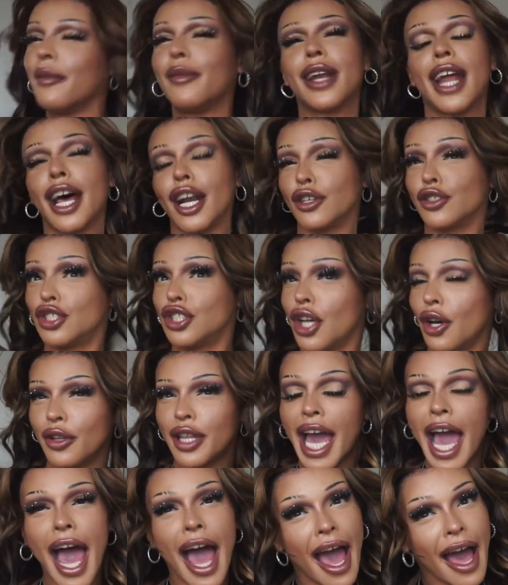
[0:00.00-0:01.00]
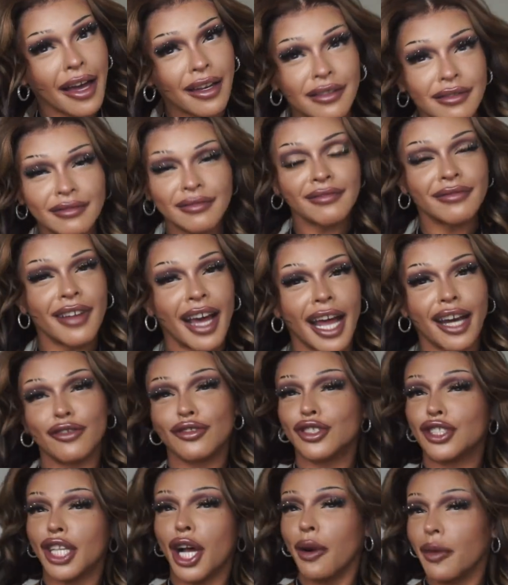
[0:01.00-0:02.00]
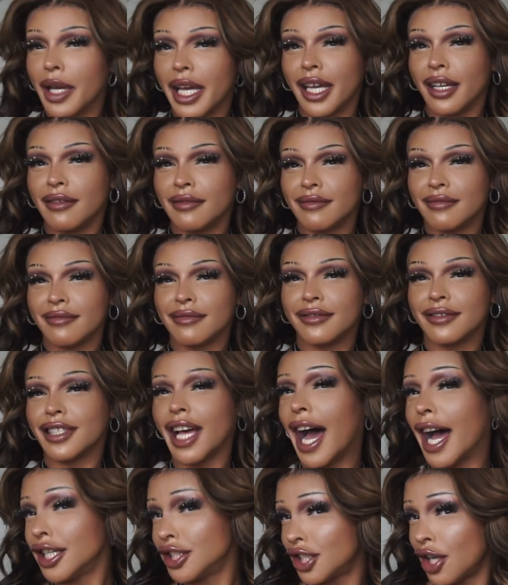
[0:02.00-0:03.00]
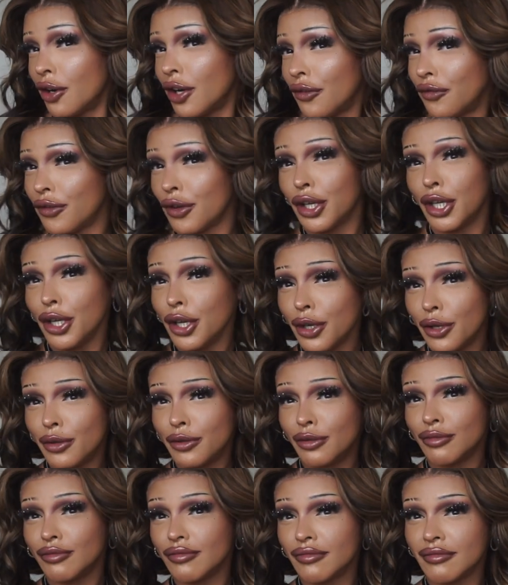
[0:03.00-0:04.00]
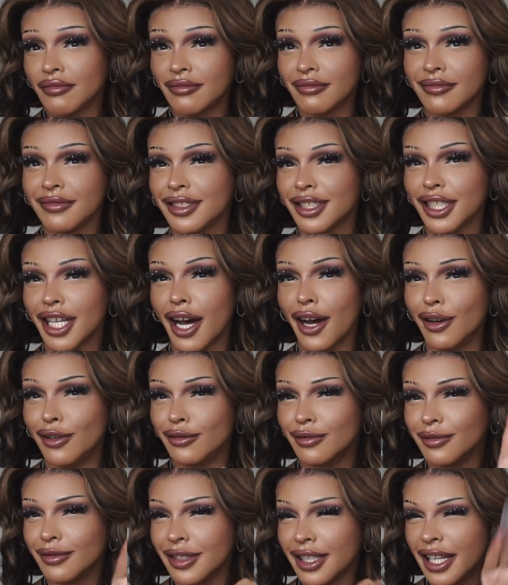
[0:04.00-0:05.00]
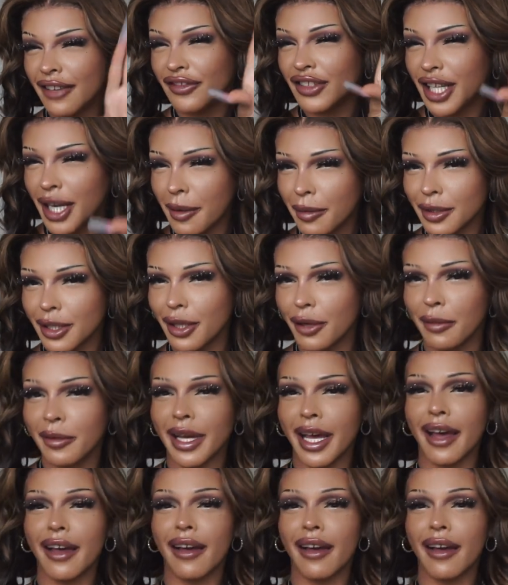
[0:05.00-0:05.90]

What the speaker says: But I don't show that. I don't show it. I showed it for you. So, lift it up a little bit.